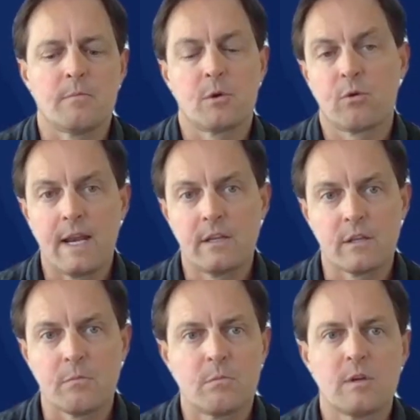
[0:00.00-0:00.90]
creating
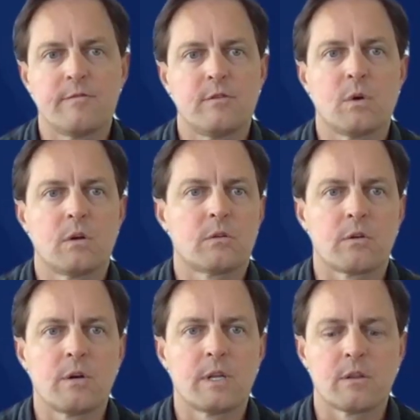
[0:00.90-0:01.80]
them, if you will, or
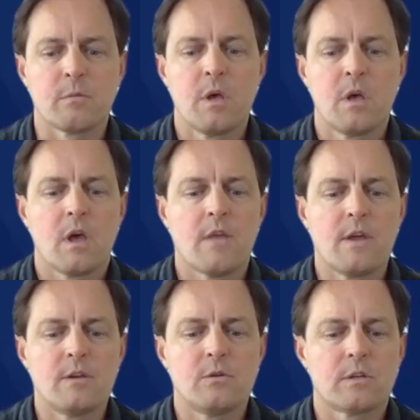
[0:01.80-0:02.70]
earning them, and
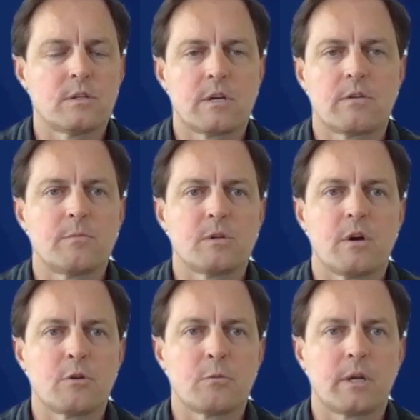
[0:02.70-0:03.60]
then you can sell them to
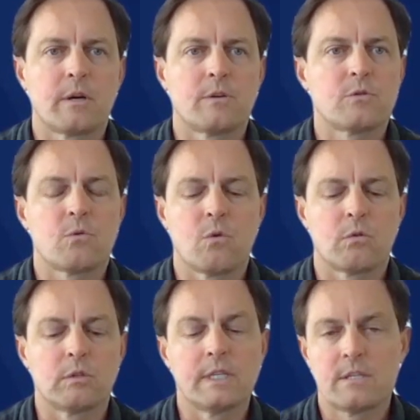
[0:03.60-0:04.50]
other players or
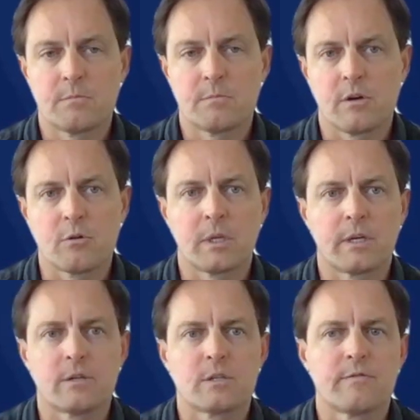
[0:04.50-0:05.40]
lease them to other
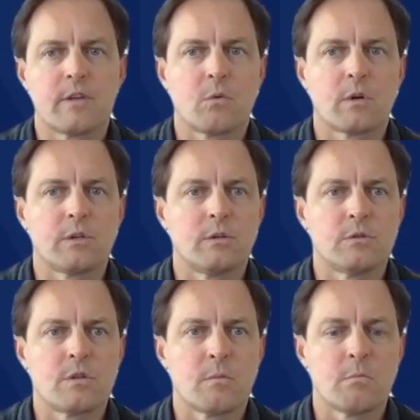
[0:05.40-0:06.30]
players if they want to
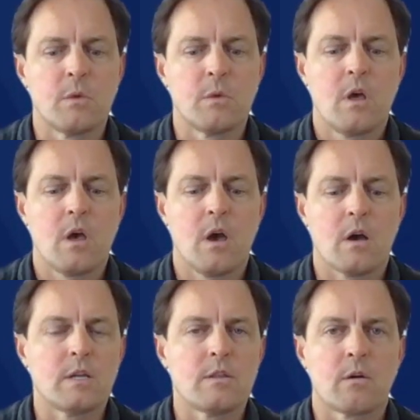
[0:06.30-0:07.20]
use them
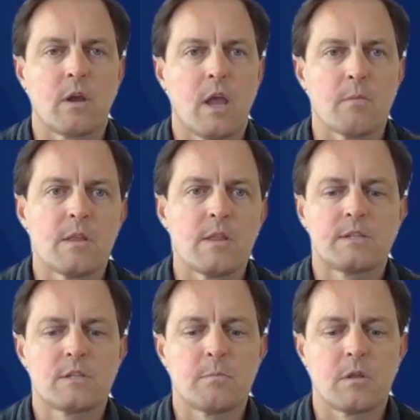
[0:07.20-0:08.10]
in their game. And
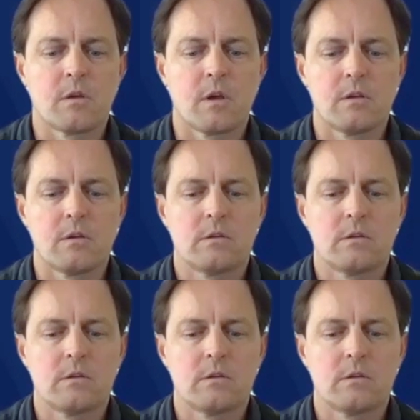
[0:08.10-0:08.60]
that's something that